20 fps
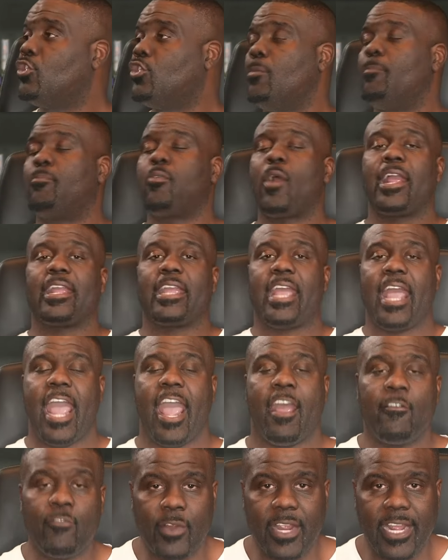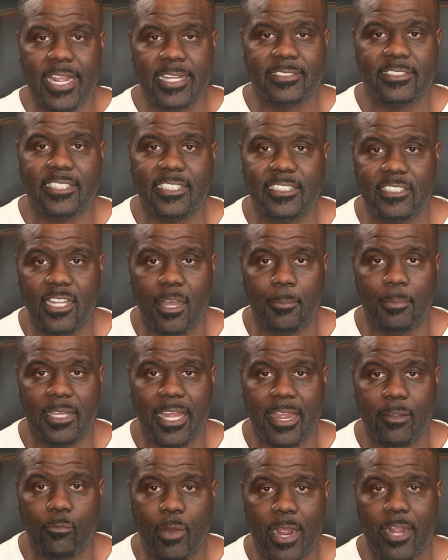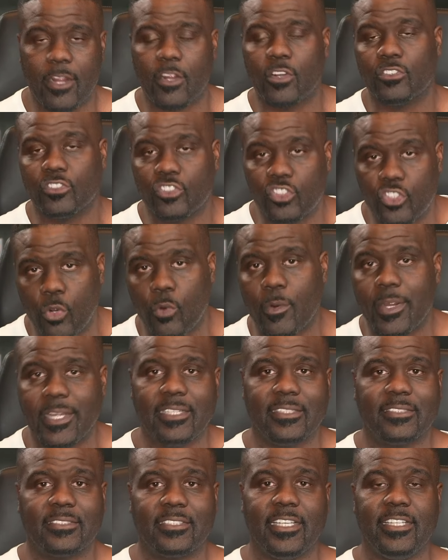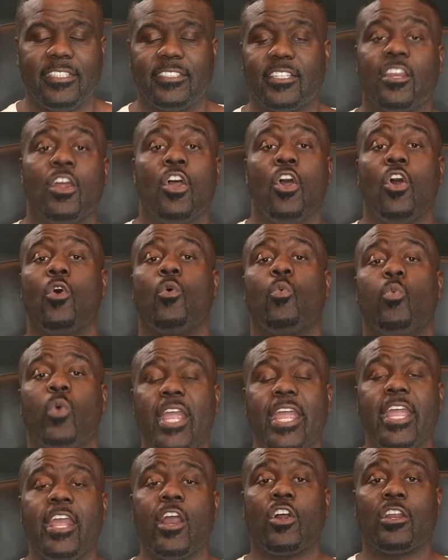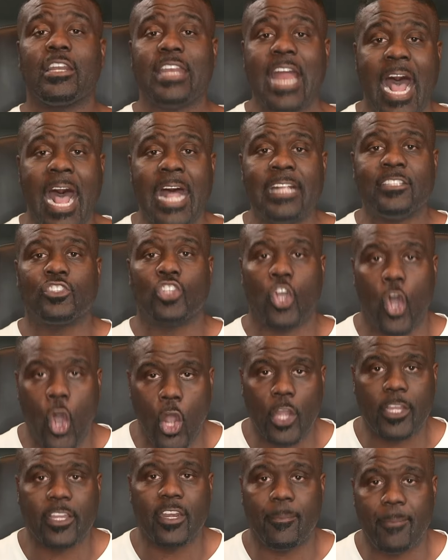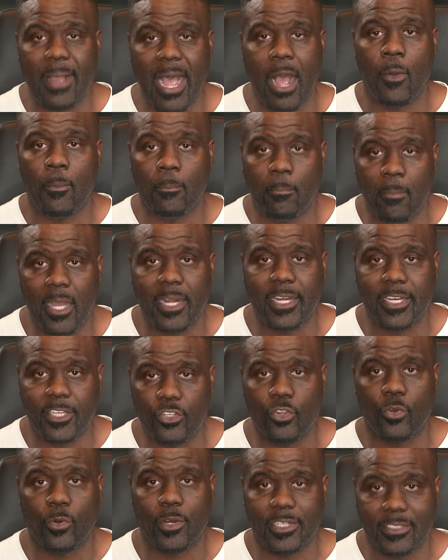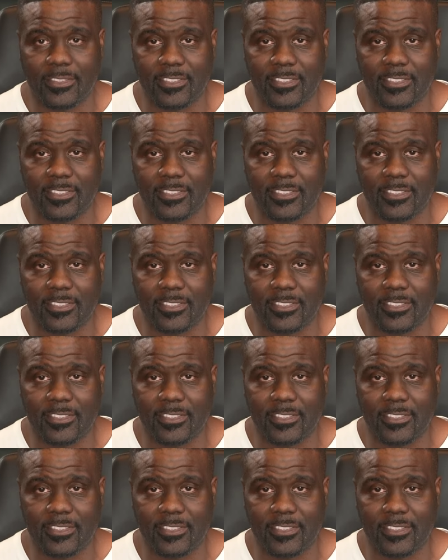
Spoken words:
You break every NCAA record during the season. We are not talking about money during the